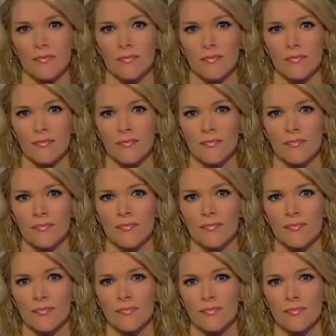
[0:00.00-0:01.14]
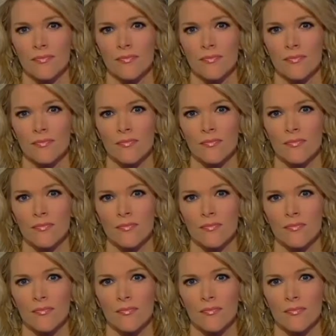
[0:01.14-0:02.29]

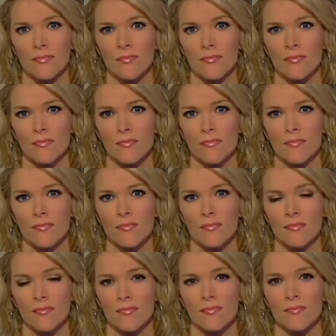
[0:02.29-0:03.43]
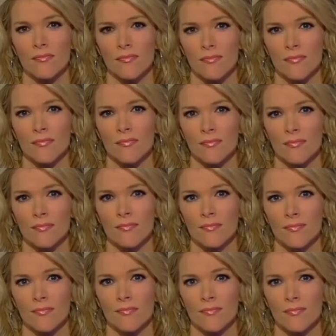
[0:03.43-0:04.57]

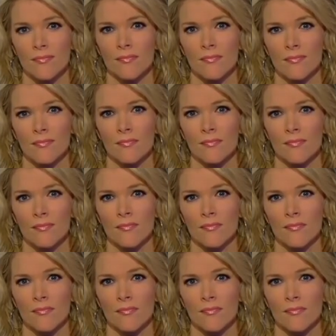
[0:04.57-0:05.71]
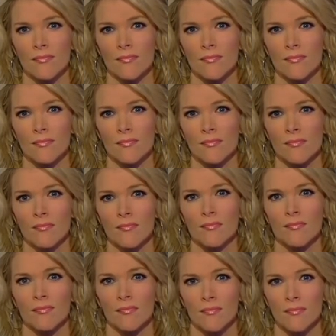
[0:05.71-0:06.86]

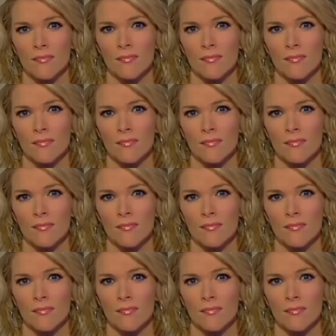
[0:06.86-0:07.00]
(silent)